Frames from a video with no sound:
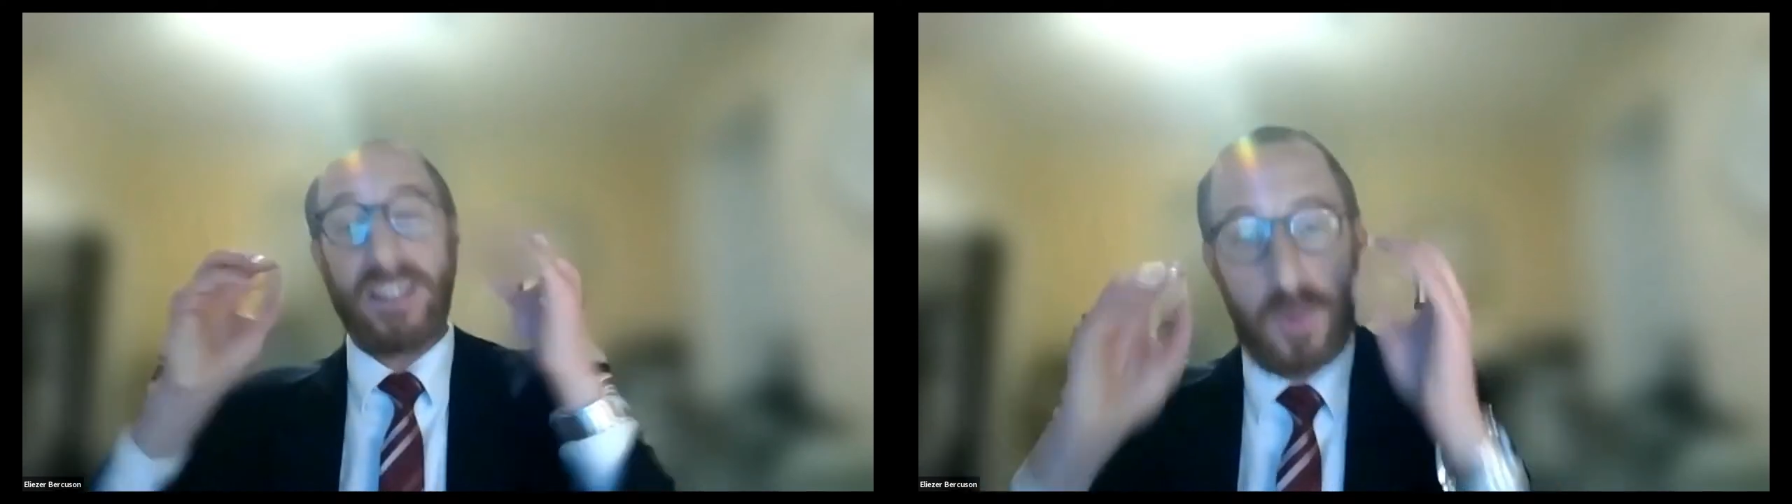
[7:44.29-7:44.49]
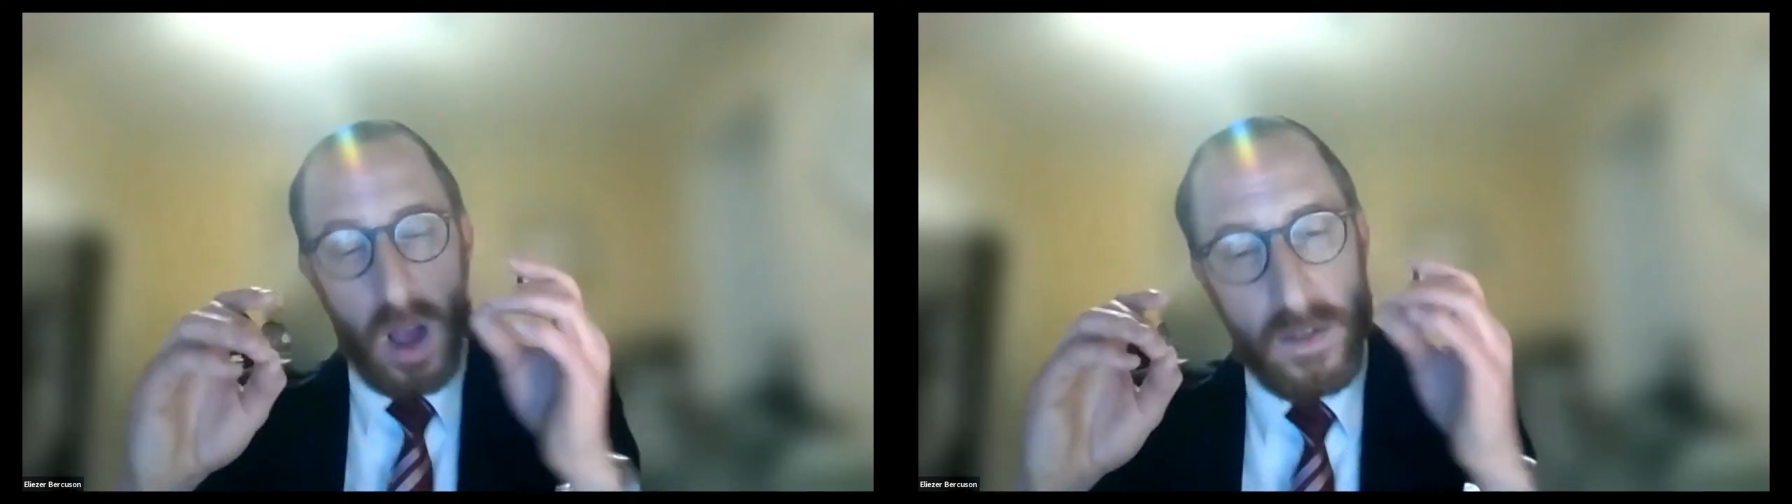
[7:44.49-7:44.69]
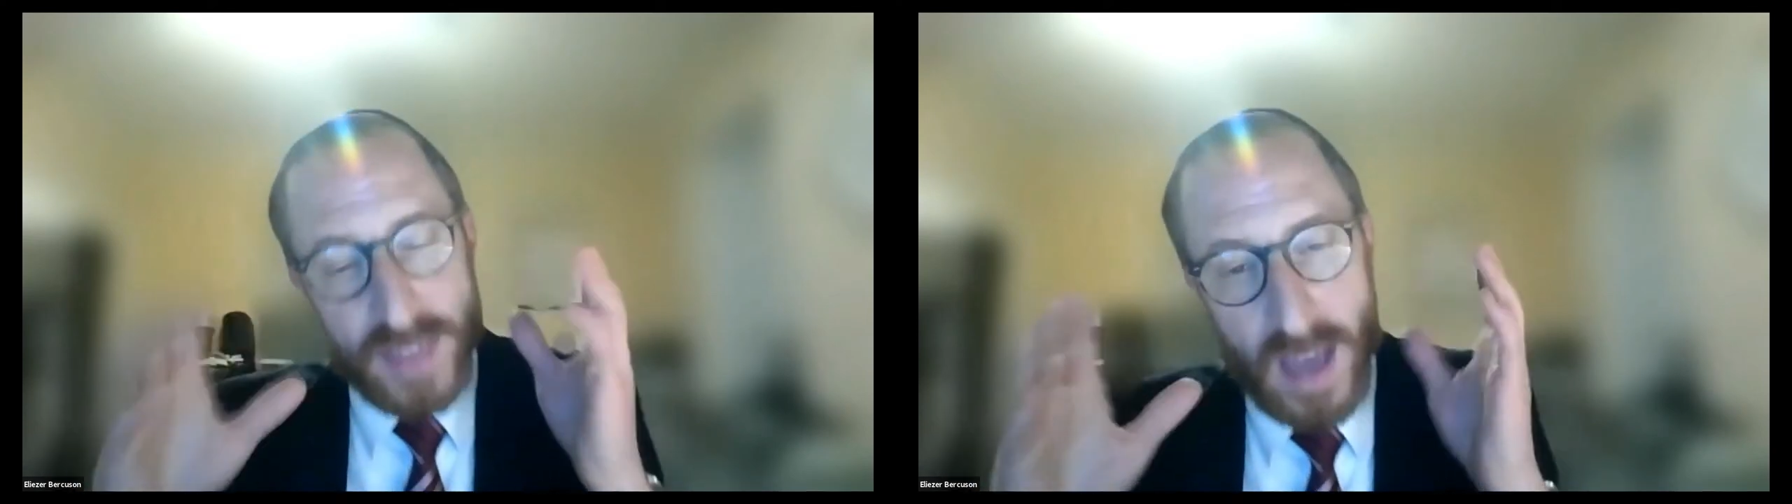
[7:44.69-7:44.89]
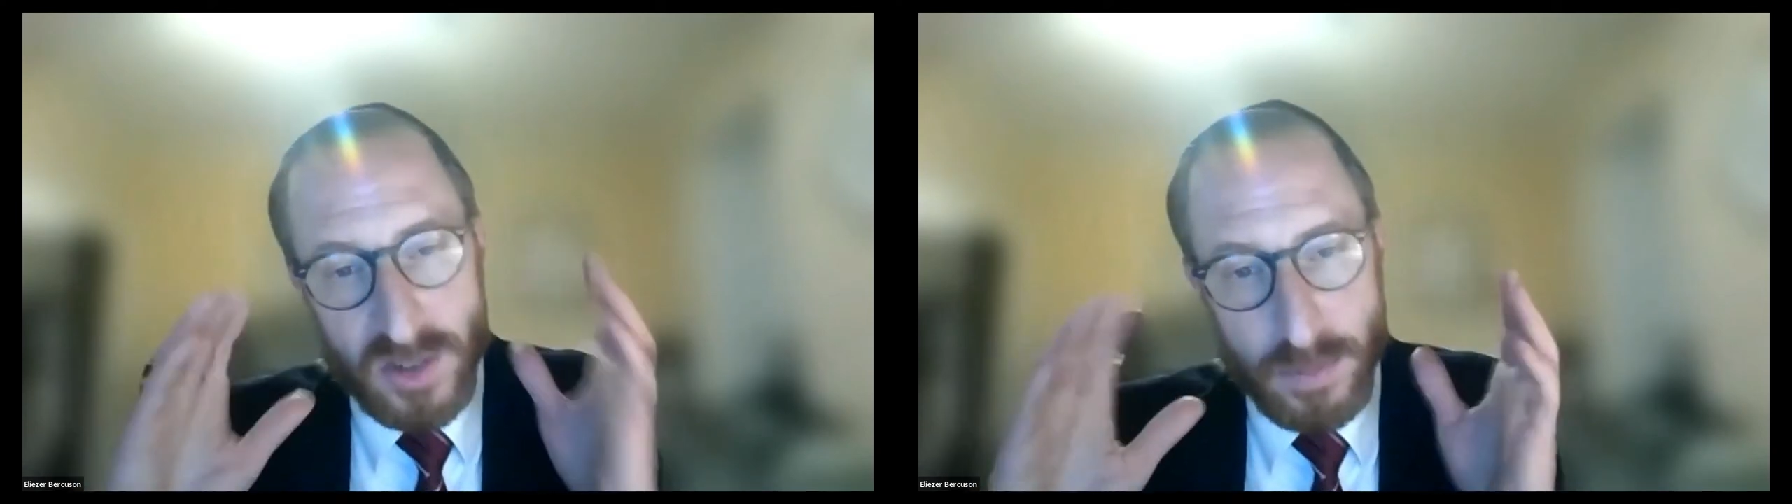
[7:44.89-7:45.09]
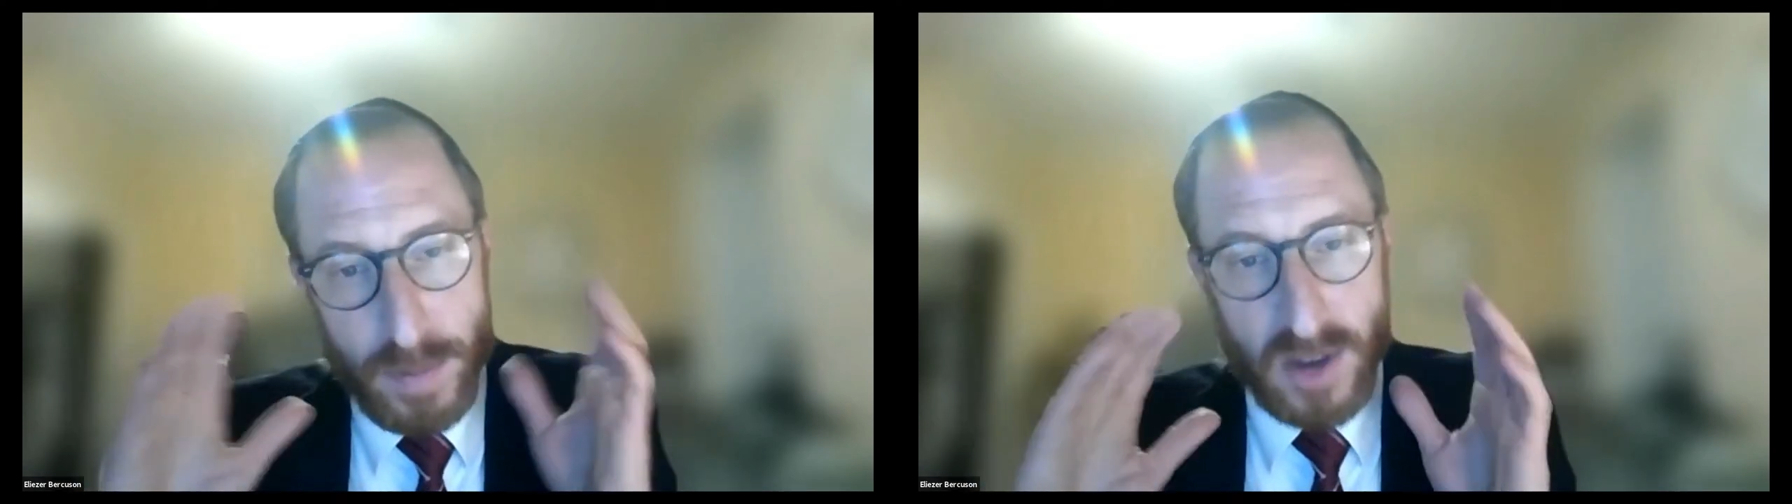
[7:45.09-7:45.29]

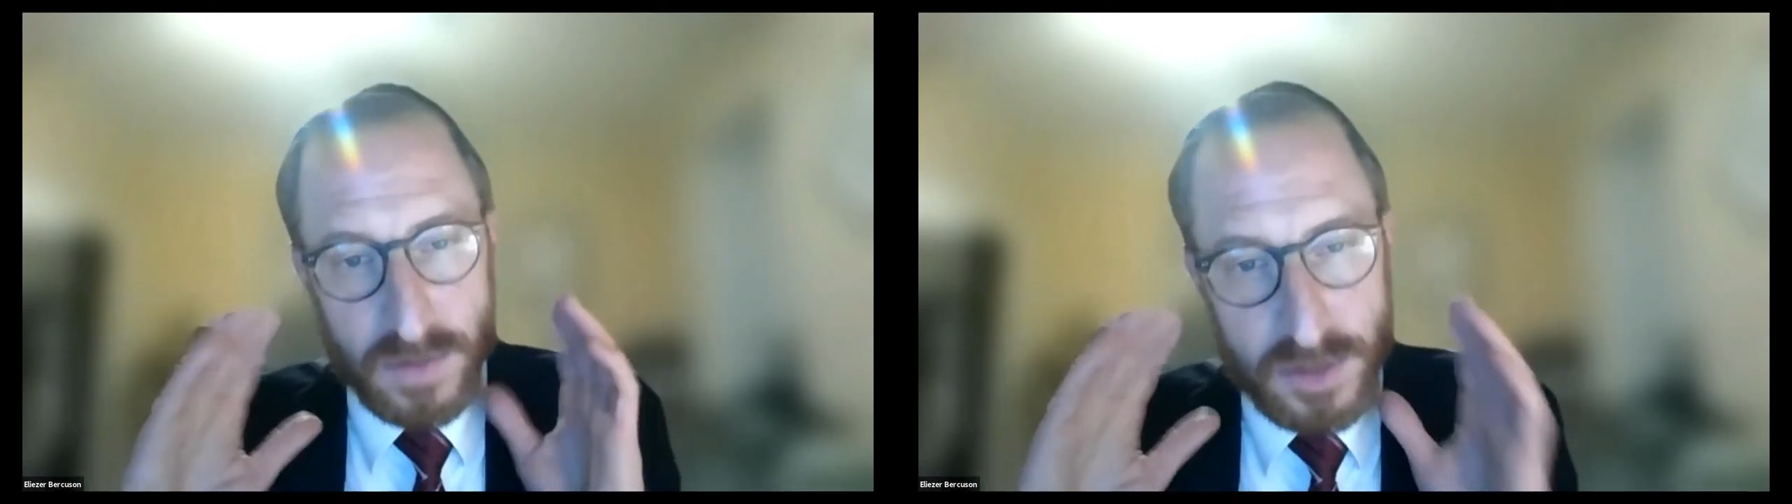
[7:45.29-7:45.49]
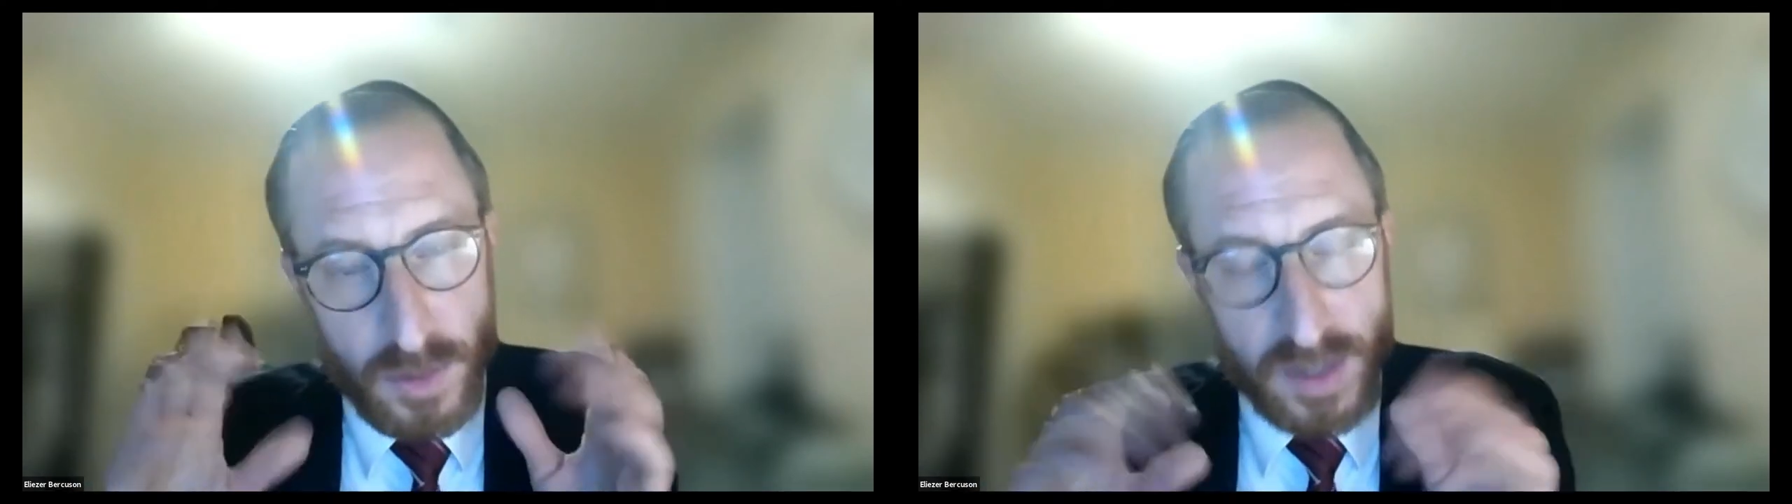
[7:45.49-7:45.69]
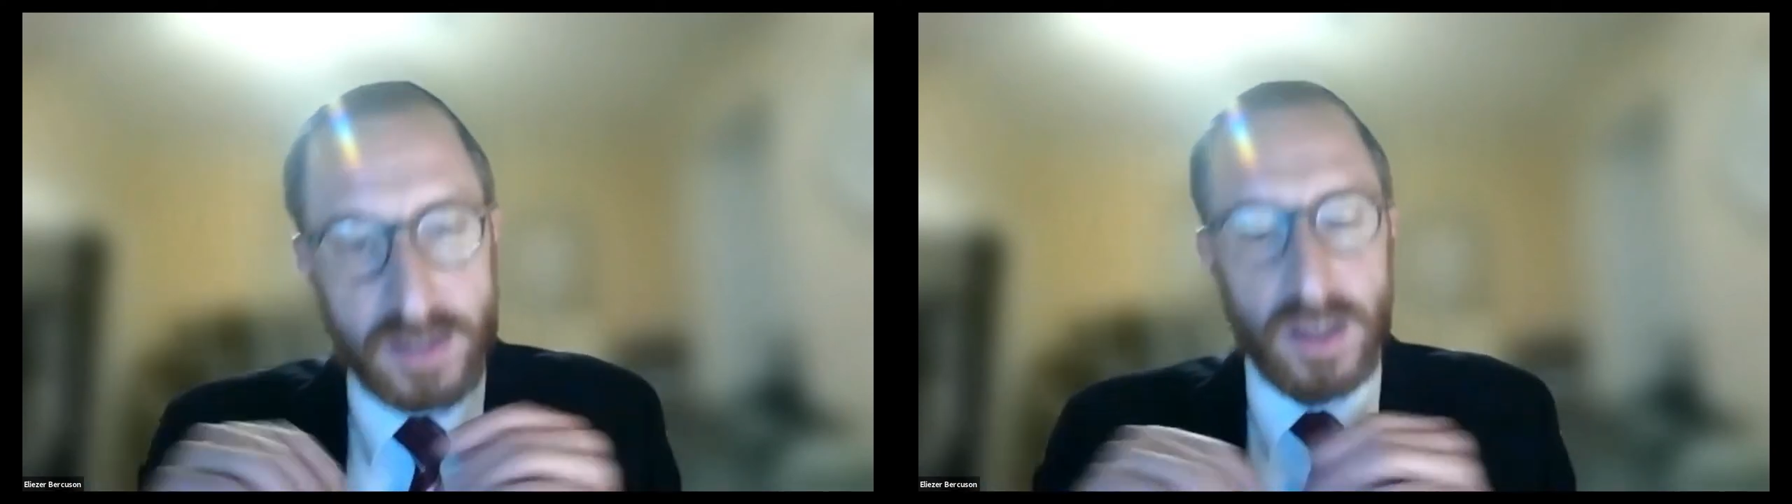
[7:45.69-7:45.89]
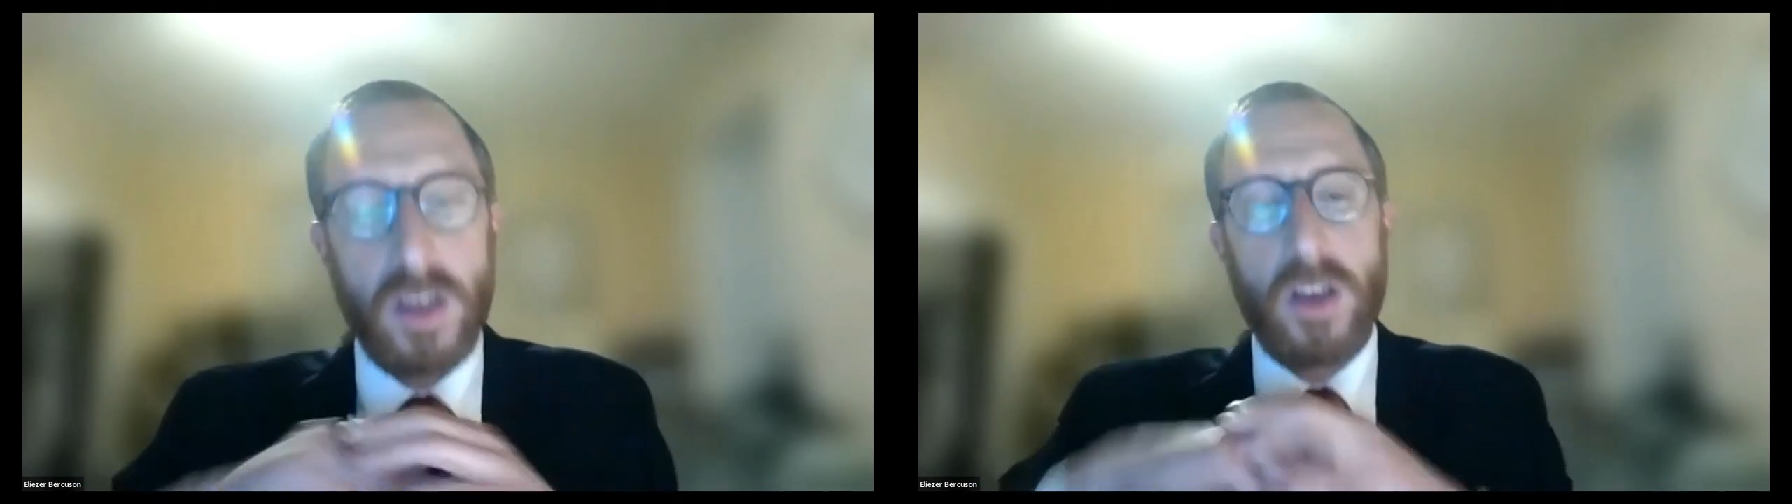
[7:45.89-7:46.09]
12,000 pairs of students